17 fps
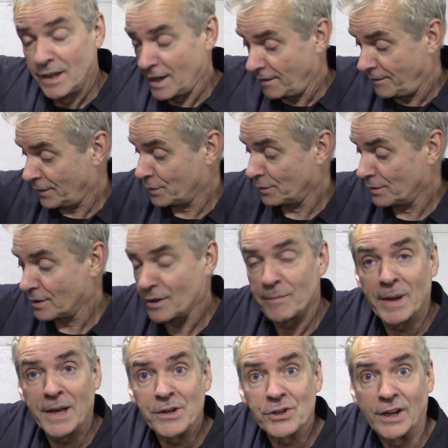if you're cutting on a
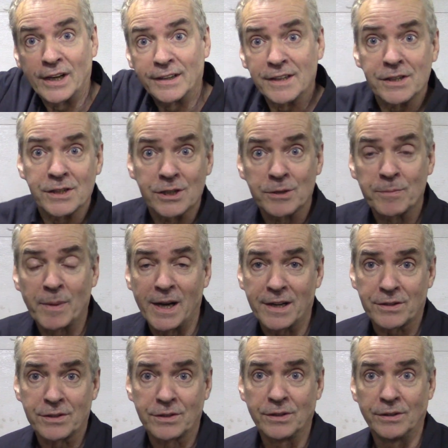bench like this, as
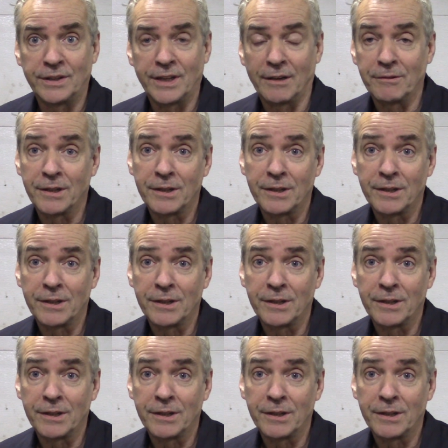sparks go down,